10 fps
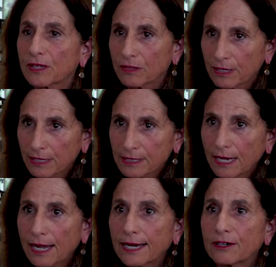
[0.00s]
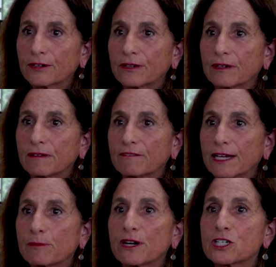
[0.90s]
the entire
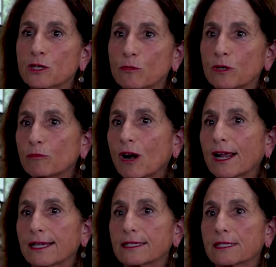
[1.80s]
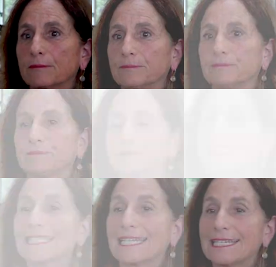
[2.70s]
vibration would rise.
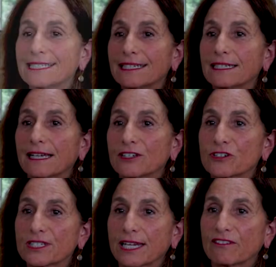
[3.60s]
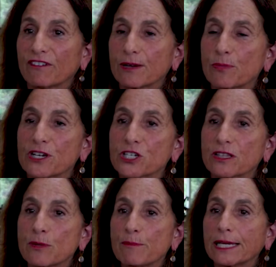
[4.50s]
It's easy to understand
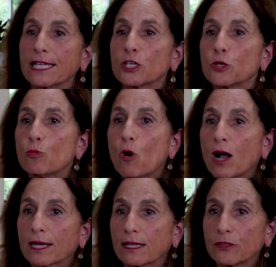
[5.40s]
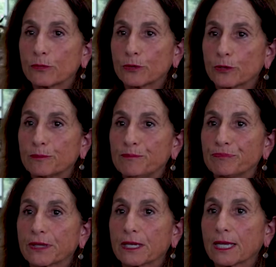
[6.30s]
vibration. The minute you walk in the room
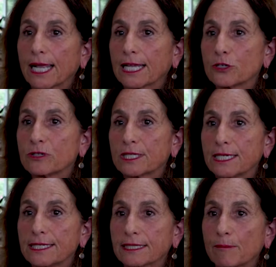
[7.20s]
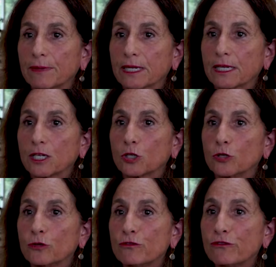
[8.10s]
and you see somebody,
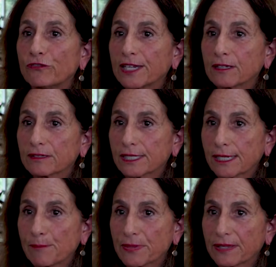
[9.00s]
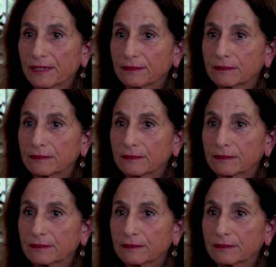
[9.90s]
you feel something,